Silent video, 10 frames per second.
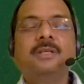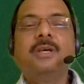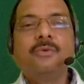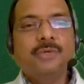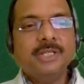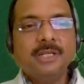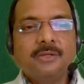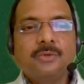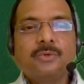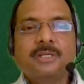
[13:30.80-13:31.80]

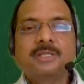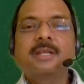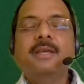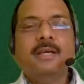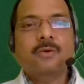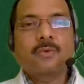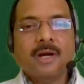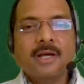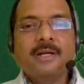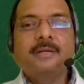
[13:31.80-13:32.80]
Vitiligo is an
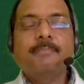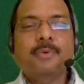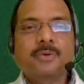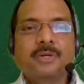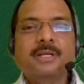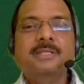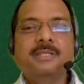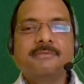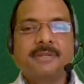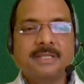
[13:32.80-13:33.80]
acquired
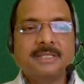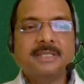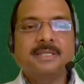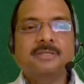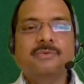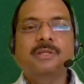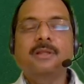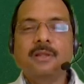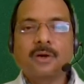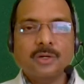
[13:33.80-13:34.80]
progressive disease with
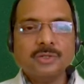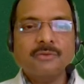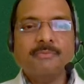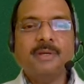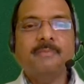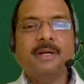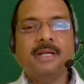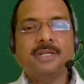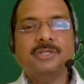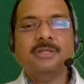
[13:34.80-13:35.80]
loss of
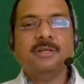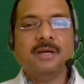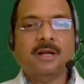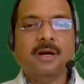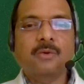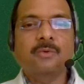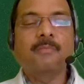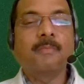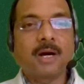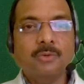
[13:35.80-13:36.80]
pigmentation around
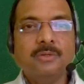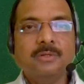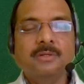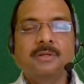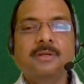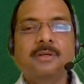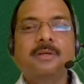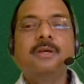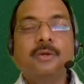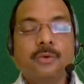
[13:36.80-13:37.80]
mouth,
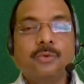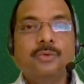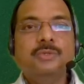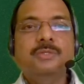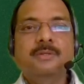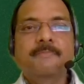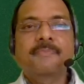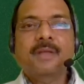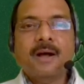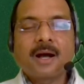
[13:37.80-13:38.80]
nose,
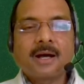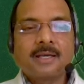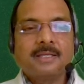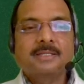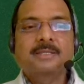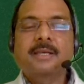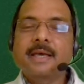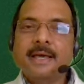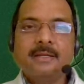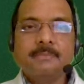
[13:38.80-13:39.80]
eyes,
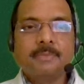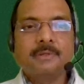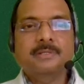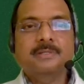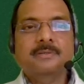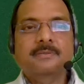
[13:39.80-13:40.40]
and nipples.